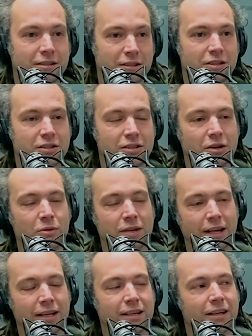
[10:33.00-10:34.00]
So
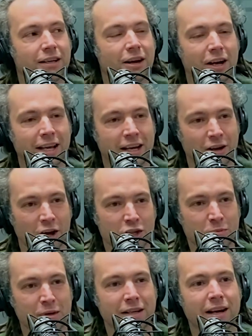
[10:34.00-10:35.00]
they can
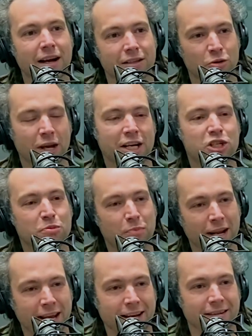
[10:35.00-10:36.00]
ask me to
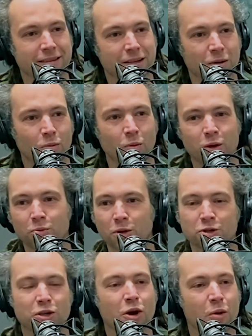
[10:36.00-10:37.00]
explain what
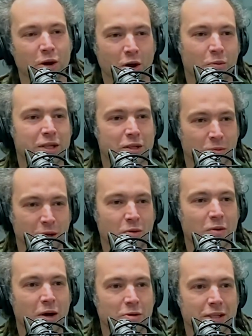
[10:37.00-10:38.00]
was going on with the milk
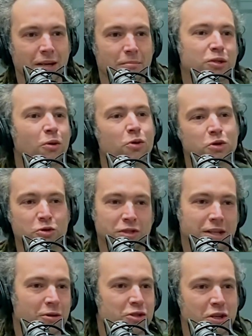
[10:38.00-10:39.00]
quota, but also
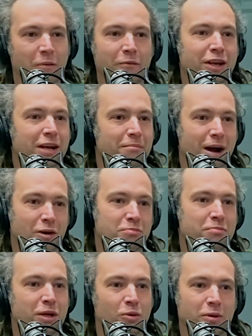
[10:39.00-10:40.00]
tell something about
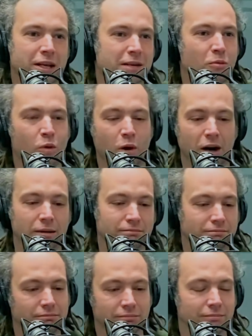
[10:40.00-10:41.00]
milk in a more
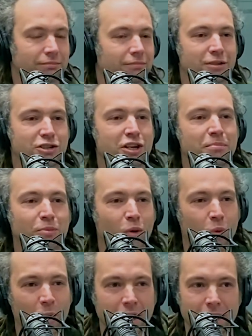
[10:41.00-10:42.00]
simple
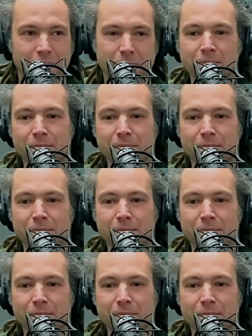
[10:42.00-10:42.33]
way.